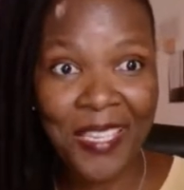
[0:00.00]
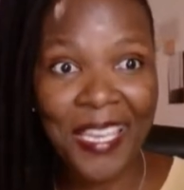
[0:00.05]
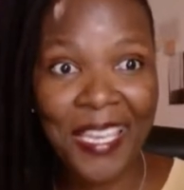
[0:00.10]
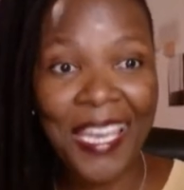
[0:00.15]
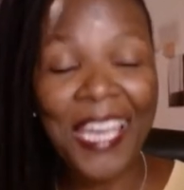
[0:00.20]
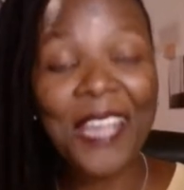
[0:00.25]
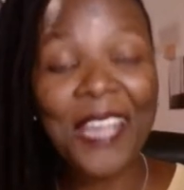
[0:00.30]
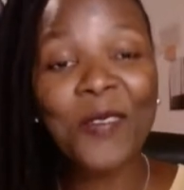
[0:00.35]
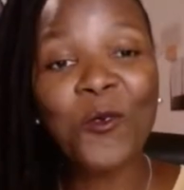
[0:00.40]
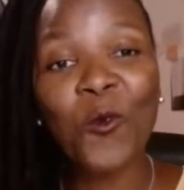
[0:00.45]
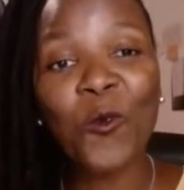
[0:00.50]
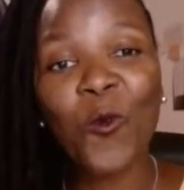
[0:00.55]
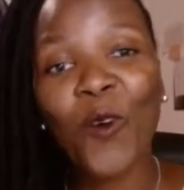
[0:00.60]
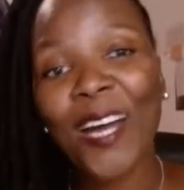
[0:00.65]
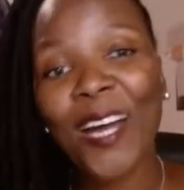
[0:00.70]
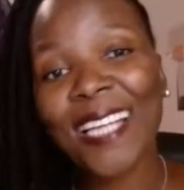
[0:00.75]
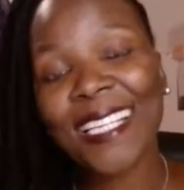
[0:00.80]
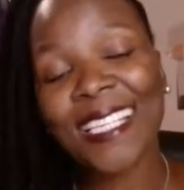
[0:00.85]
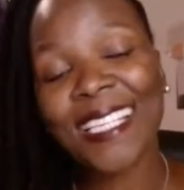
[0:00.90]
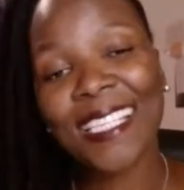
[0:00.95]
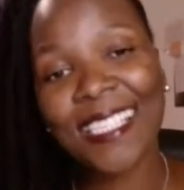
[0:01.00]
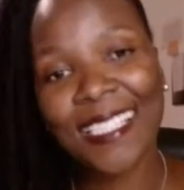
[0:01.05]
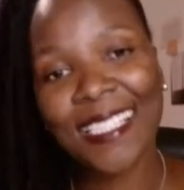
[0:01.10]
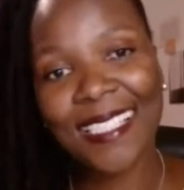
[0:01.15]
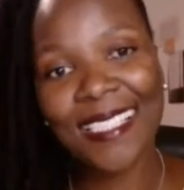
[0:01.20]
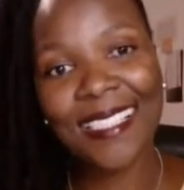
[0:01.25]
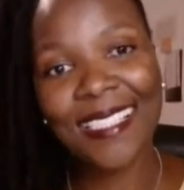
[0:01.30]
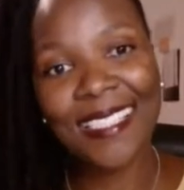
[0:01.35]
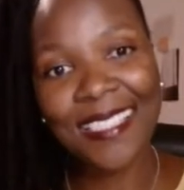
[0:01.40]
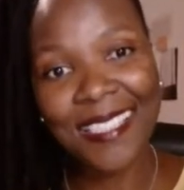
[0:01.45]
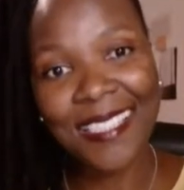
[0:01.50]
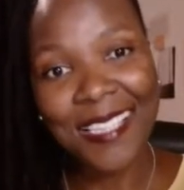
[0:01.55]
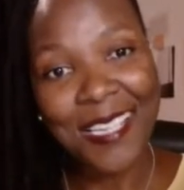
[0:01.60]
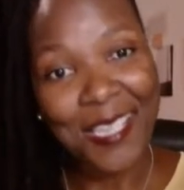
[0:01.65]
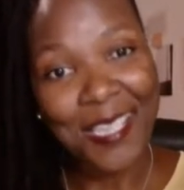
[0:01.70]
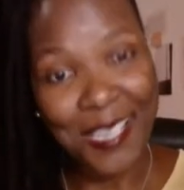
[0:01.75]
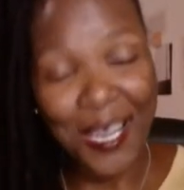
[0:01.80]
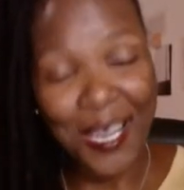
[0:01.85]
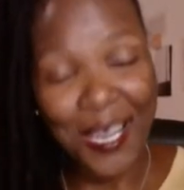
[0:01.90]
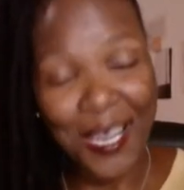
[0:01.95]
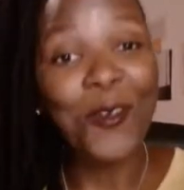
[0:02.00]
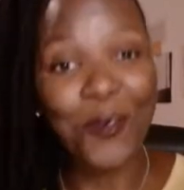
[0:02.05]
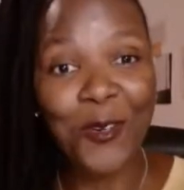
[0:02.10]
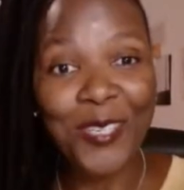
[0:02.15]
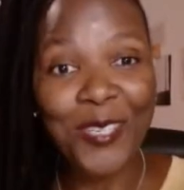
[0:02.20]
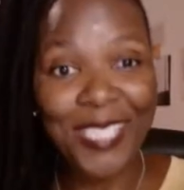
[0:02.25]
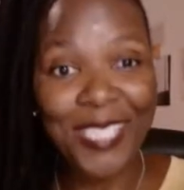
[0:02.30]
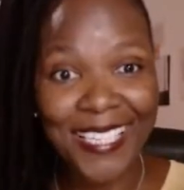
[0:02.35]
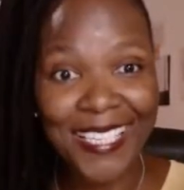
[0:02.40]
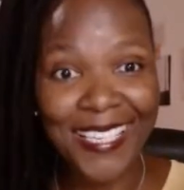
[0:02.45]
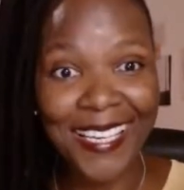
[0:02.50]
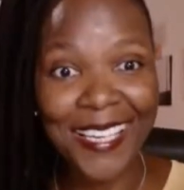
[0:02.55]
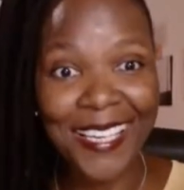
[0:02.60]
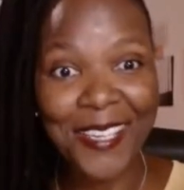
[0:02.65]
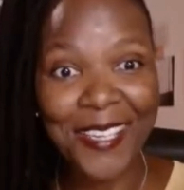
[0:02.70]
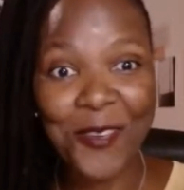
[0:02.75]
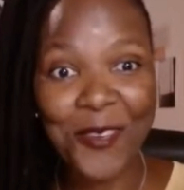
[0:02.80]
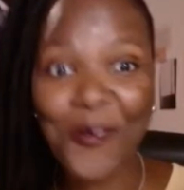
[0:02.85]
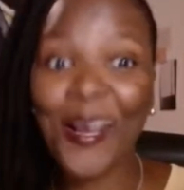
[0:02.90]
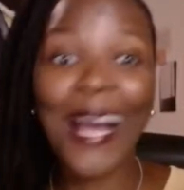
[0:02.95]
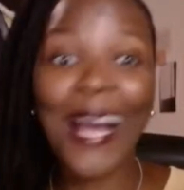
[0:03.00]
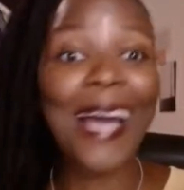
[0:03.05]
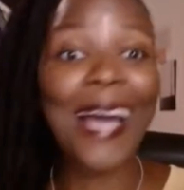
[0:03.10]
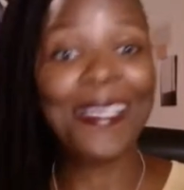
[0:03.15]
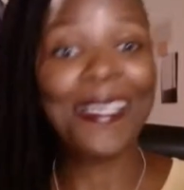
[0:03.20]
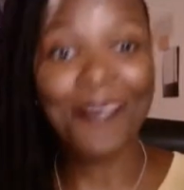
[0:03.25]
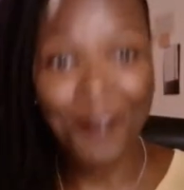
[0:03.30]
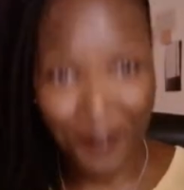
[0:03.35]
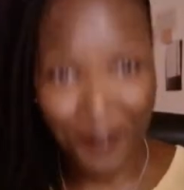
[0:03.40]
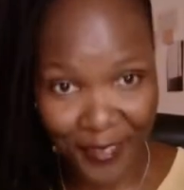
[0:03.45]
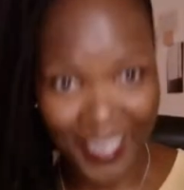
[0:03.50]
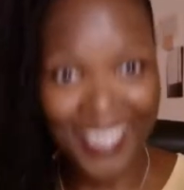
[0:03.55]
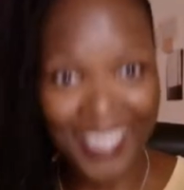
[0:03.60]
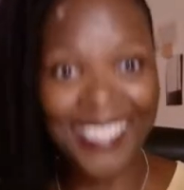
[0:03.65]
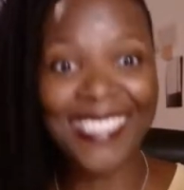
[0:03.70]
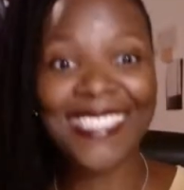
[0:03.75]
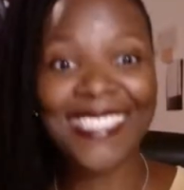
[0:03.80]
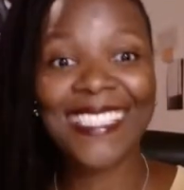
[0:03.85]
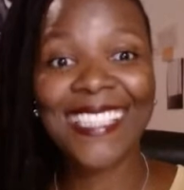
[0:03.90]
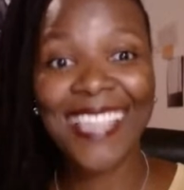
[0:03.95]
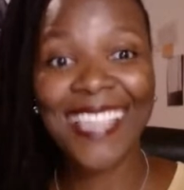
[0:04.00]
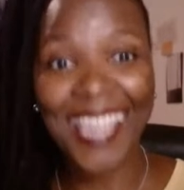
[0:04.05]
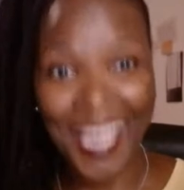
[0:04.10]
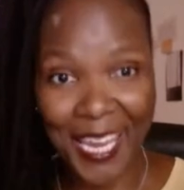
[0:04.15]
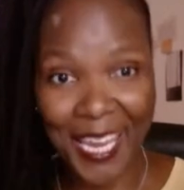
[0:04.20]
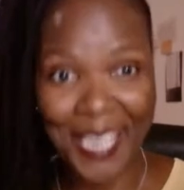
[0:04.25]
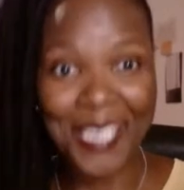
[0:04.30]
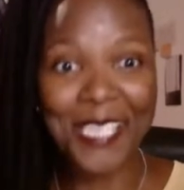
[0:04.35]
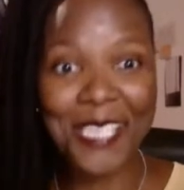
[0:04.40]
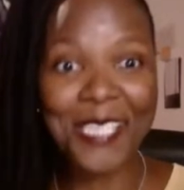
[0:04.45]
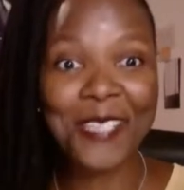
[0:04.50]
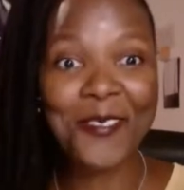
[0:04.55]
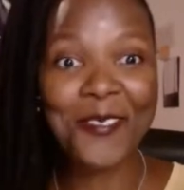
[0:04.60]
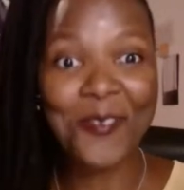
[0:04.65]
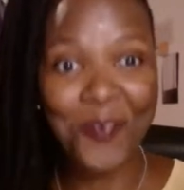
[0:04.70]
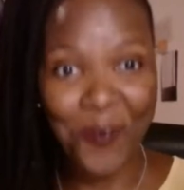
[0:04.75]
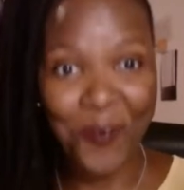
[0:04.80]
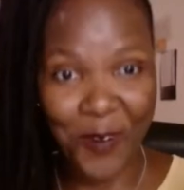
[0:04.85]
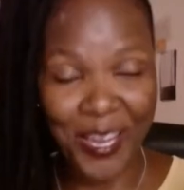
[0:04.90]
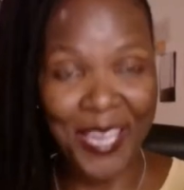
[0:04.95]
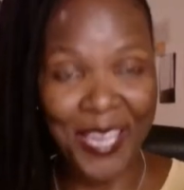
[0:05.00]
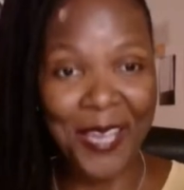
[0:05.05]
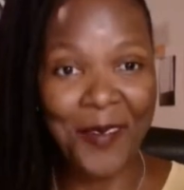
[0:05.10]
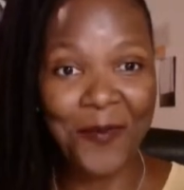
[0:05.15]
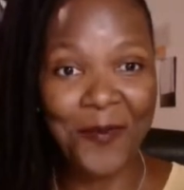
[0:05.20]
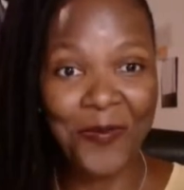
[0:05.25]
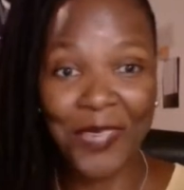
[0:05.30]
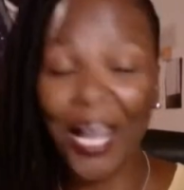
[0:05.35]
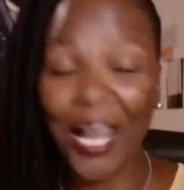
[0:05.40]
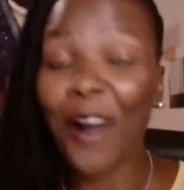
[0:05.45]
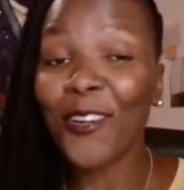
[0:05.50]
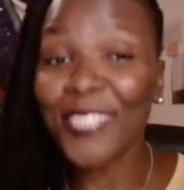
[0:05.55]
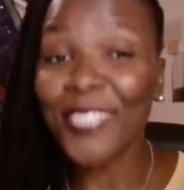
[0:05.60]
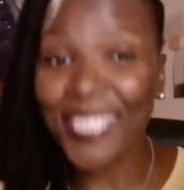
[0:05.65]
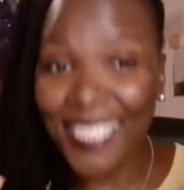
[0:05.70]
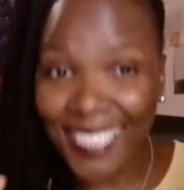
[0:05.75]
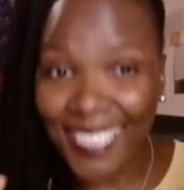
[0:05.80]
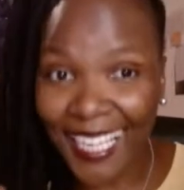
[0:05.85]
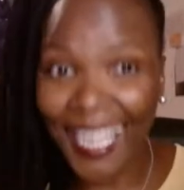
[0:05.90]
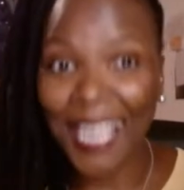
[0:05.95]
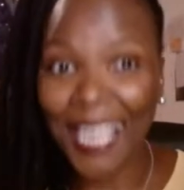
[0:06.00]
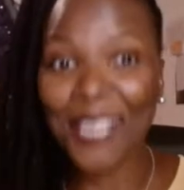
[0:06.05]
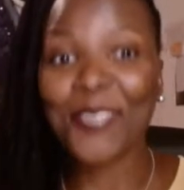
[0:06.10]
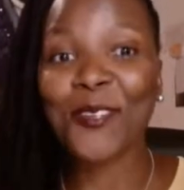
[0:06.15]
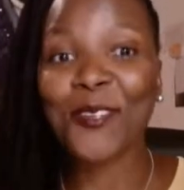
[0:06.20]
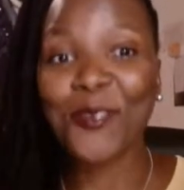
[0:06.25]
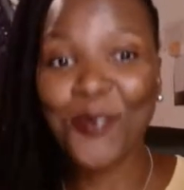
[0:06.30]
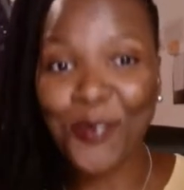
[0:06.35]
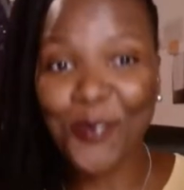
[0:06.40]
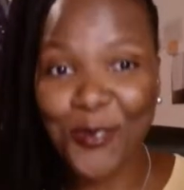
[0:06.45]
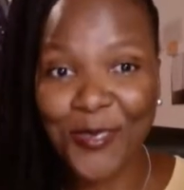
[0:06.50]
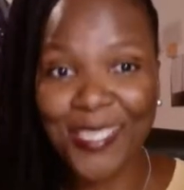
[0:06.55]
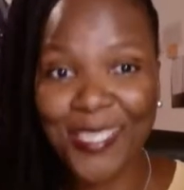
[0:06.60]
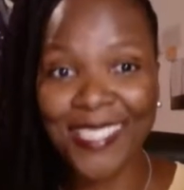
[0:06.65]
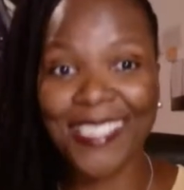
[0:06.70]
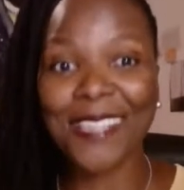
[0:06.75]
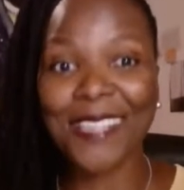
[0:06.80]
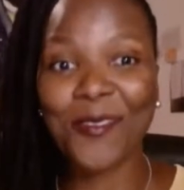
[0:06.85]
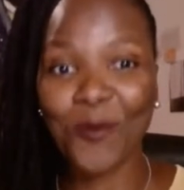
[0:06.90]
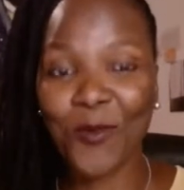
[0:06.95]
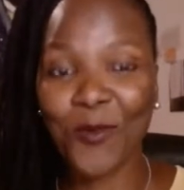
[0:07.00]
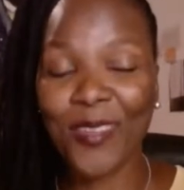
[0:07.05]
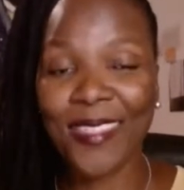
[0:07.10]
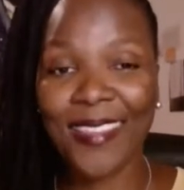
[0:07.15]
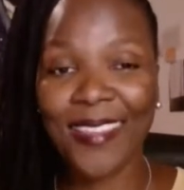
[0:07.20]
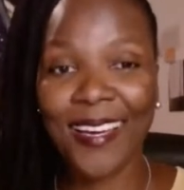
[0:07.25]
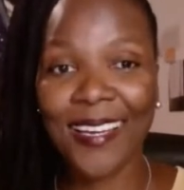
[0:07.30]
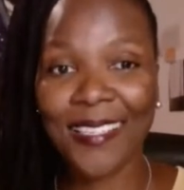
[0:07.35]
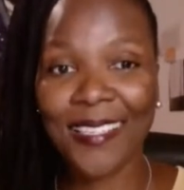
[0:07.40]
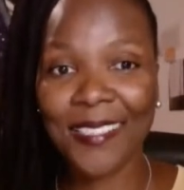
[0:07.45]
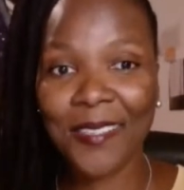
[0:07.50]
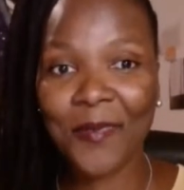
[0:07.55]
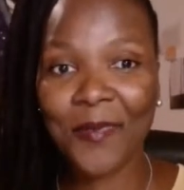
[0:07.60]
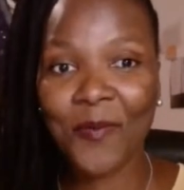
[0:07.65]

And what is now not here, you can't find it anywhere. I would just like you to sit with that.